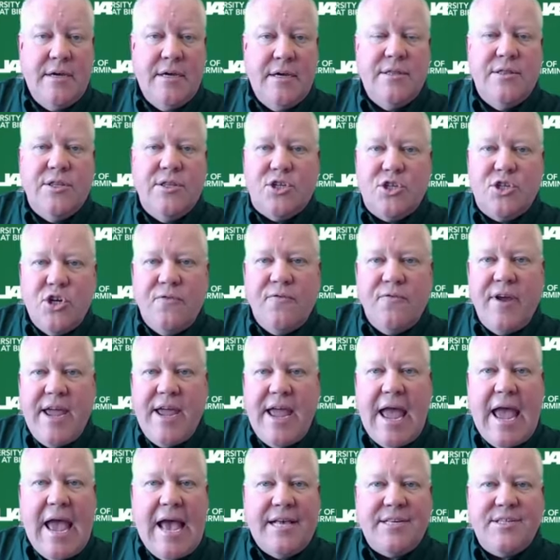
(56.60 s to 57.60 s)
The survey
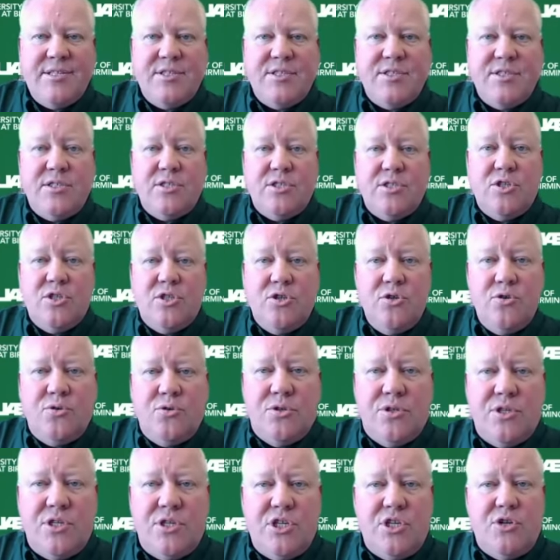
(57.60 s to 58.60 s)
asks
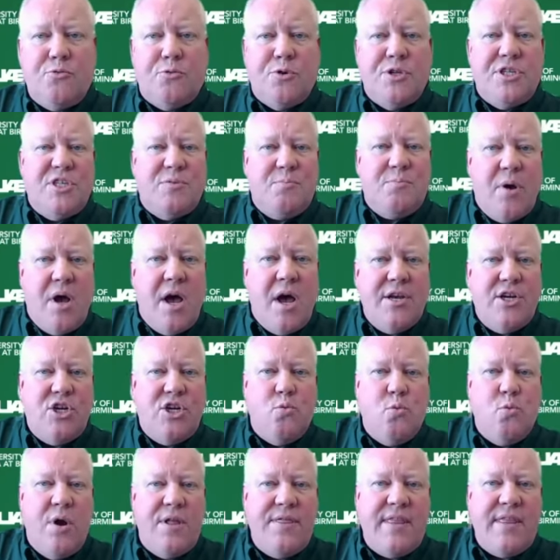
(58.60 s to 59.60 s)
students to respond to
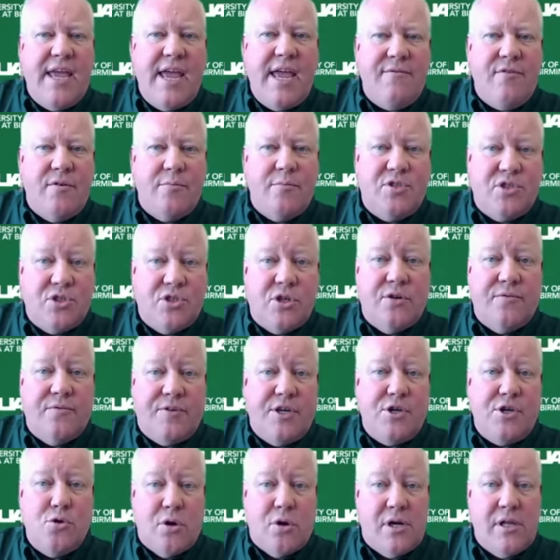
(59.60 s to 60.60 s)
what they have observed
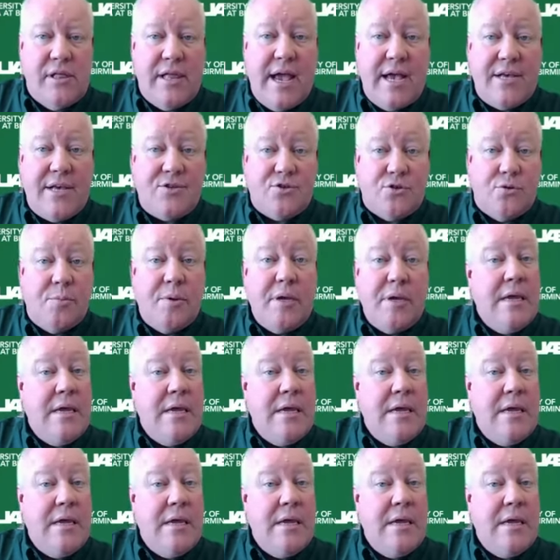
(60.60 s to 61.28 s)
in your classroom,